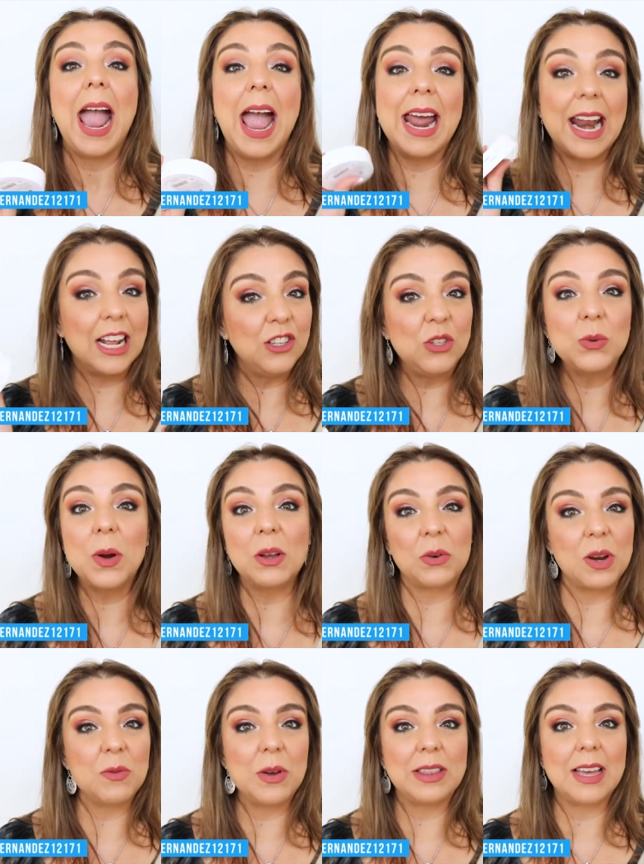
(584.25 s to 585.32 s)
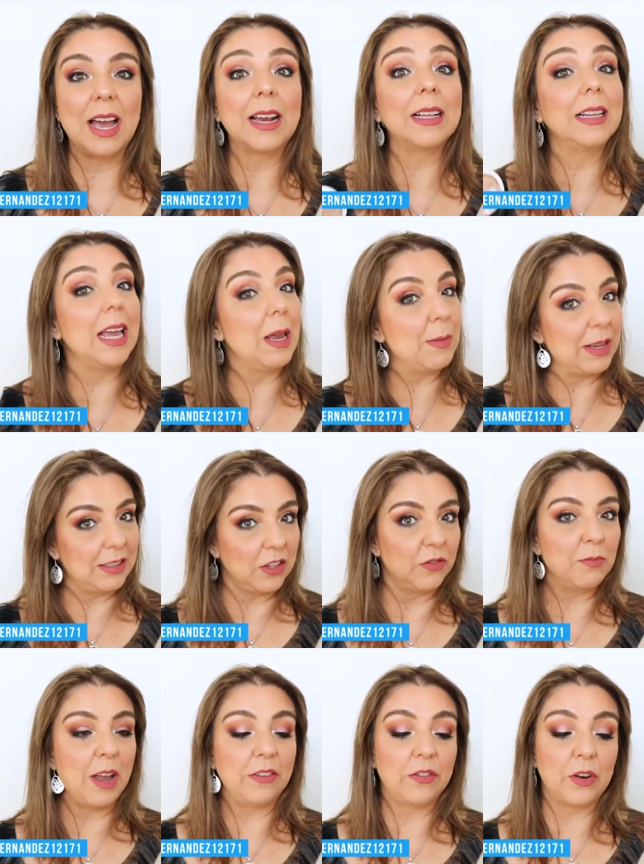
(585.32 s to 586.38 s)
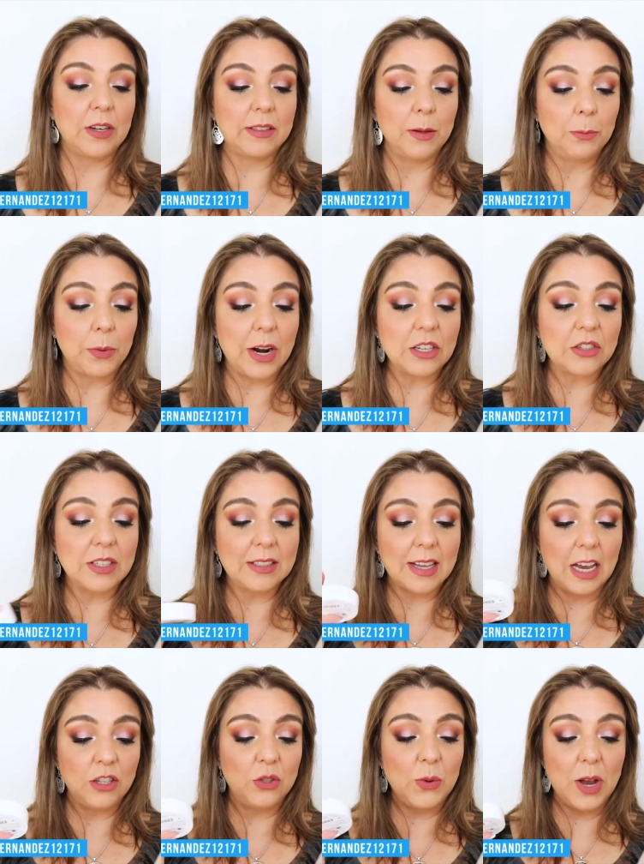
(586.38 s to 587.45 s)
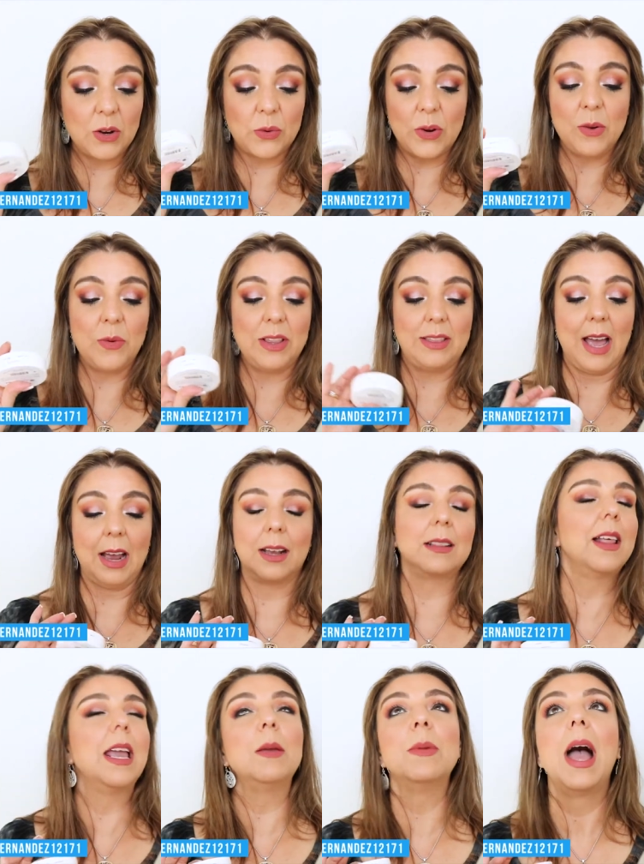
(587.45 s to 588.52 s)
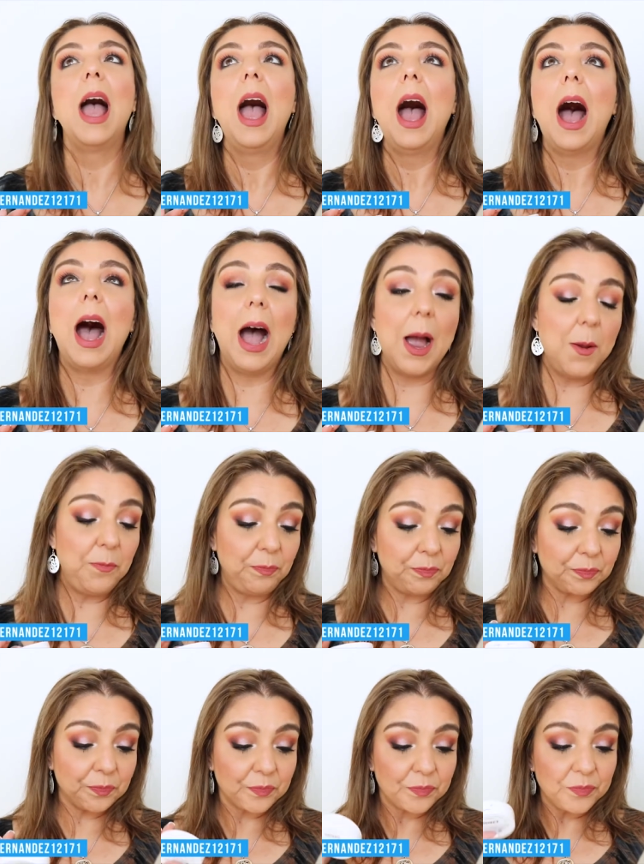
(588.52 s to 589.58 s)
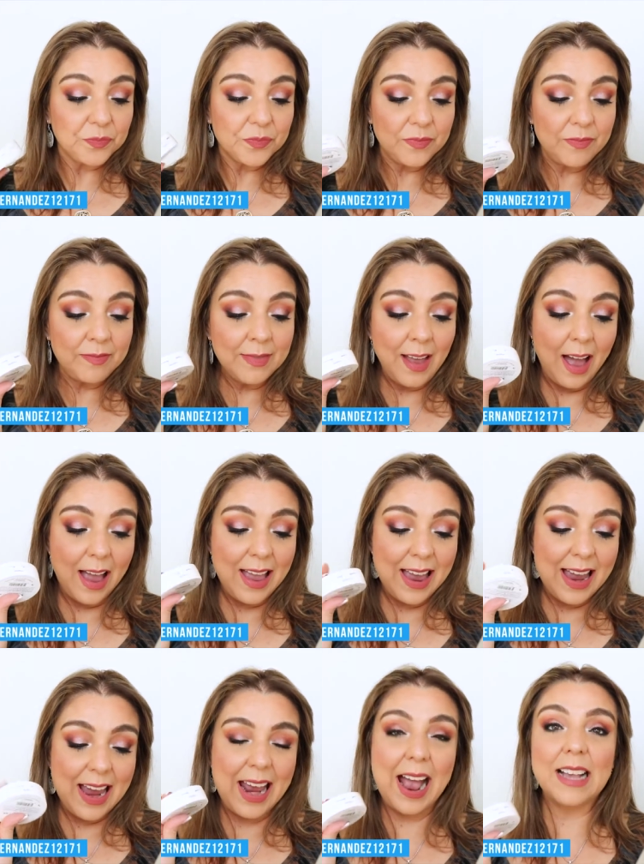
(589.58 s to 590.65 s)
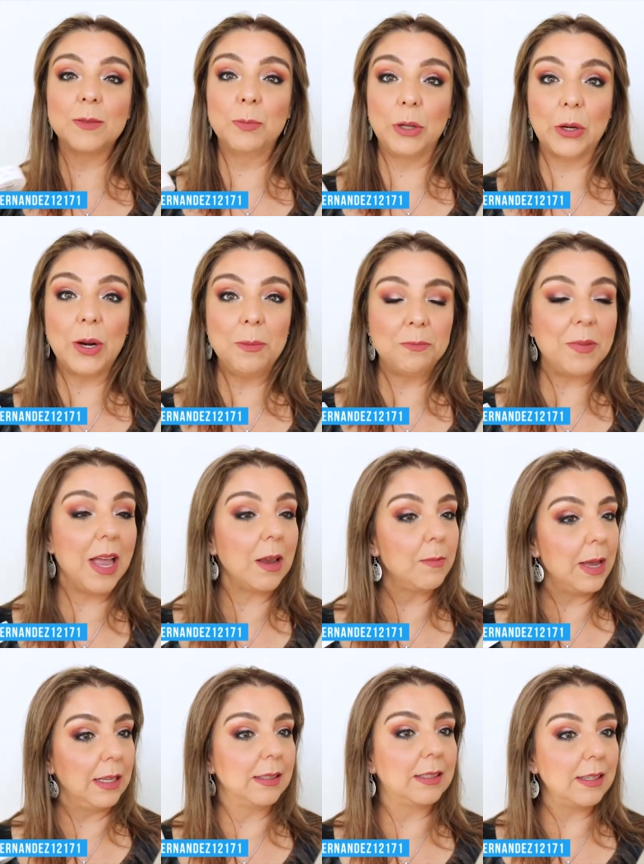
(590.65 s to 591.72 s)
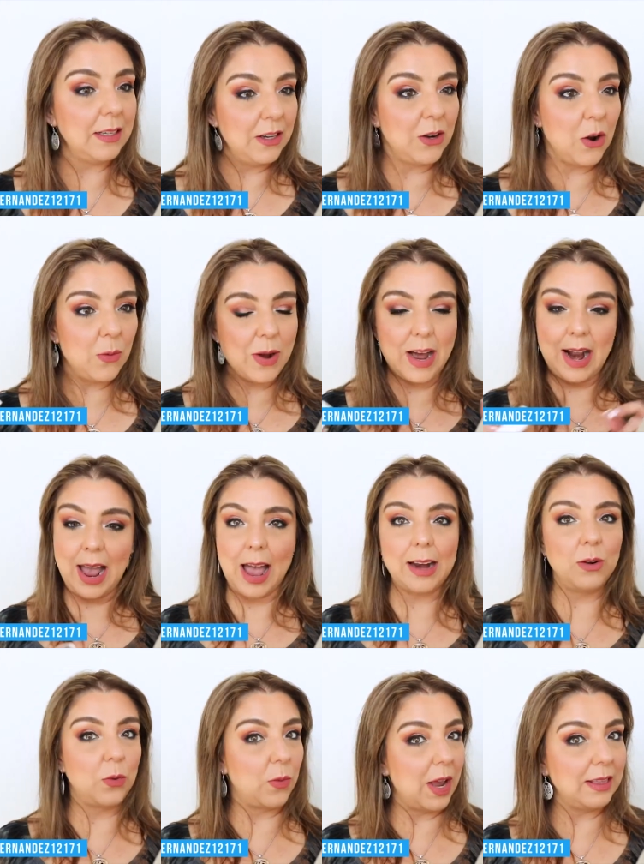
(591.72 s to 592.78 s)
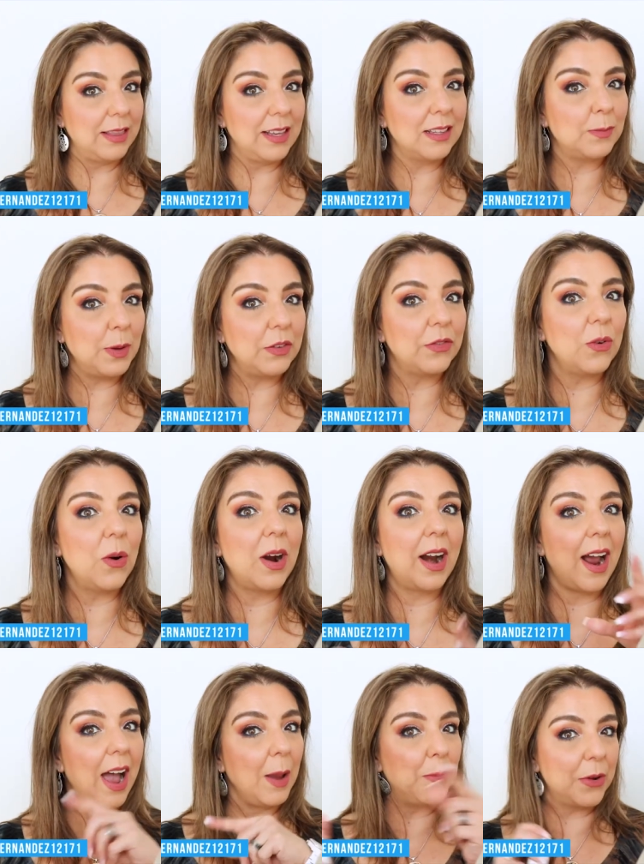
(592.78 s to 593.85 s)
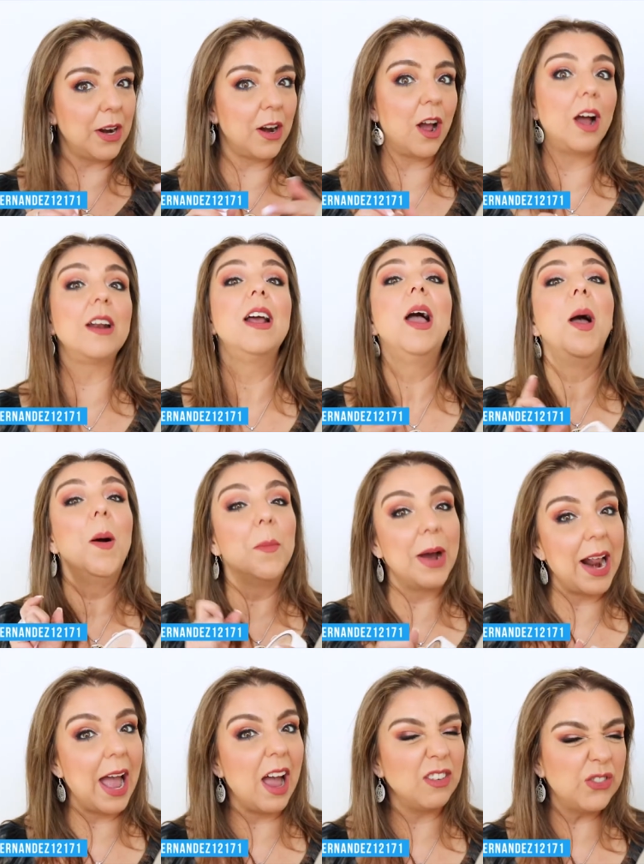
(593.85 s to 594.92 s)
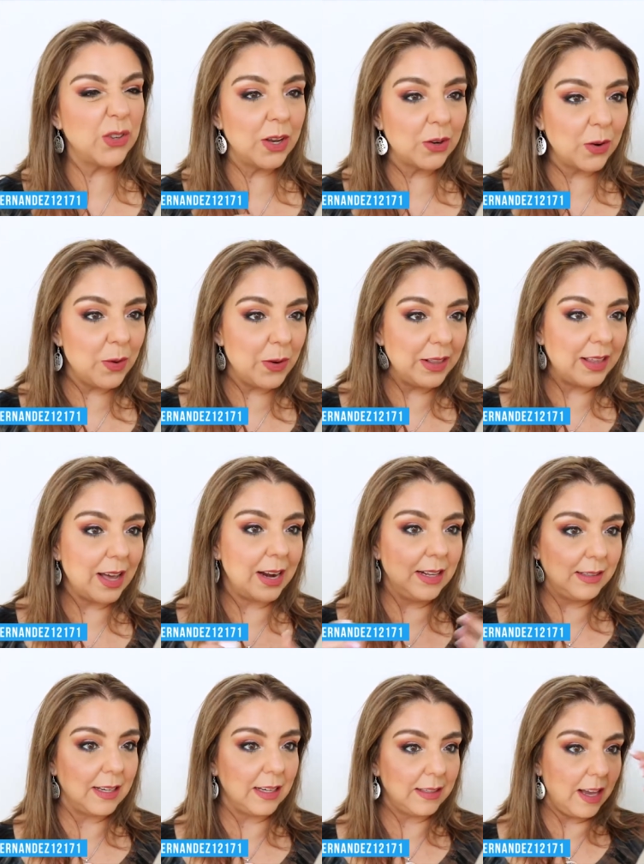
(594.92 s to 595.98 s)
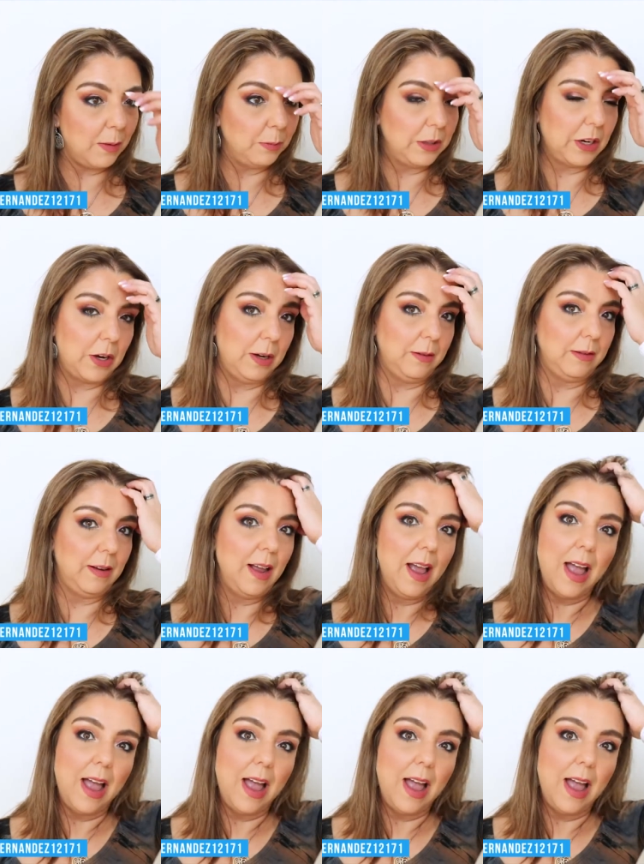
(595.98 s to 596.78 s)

And I do agree with that claim as of my first impressions. I do agree with that claim. Um, it has blurring pigments. You know what? I hadn't read this before I put it on, but I have to agree with that. It does have blurring